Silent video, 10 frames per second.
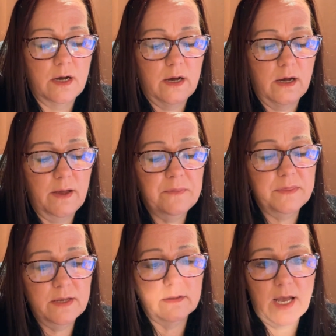
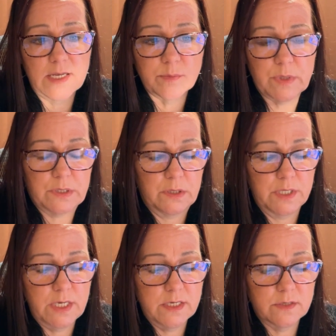And then last but not
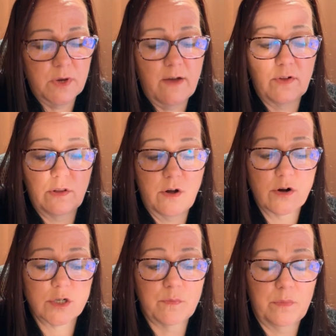least, we have a
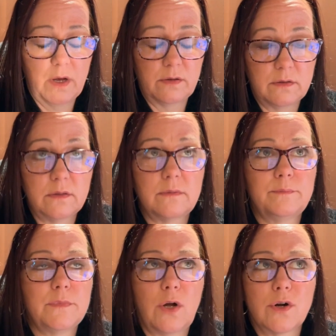log
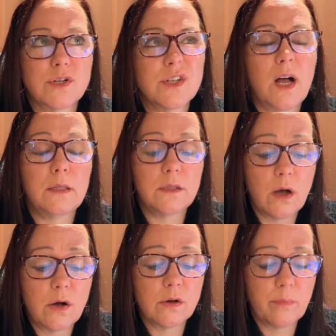
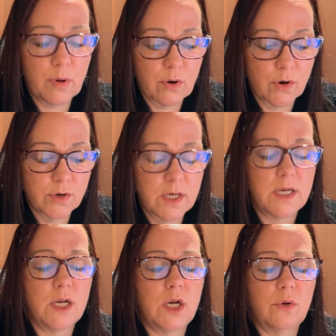barn
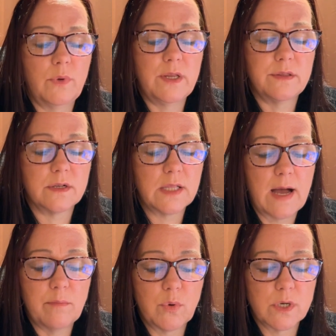with
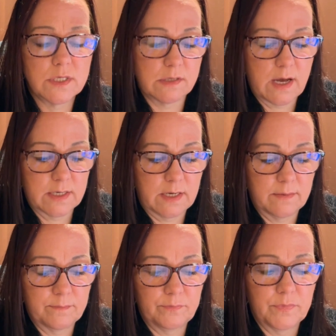clapboard
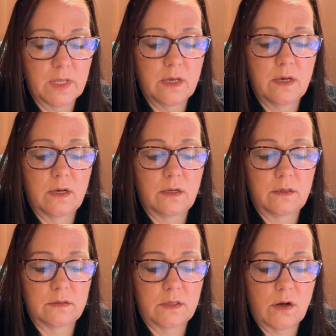siding.
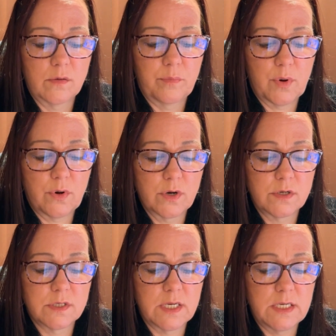Log
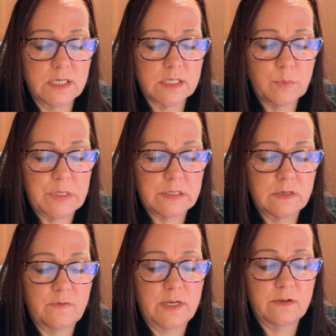barns,
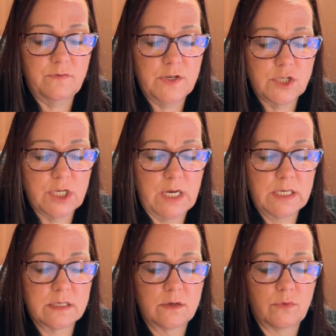inexpensive and
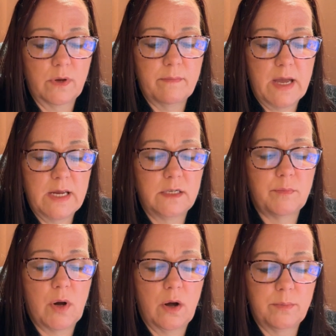efficient,
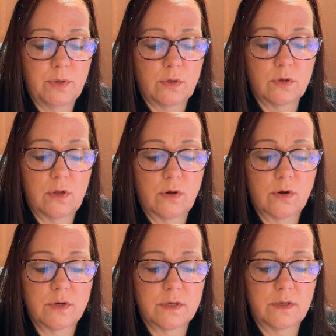remained popular
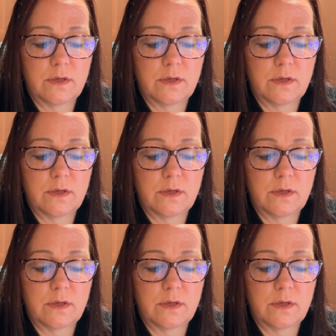longer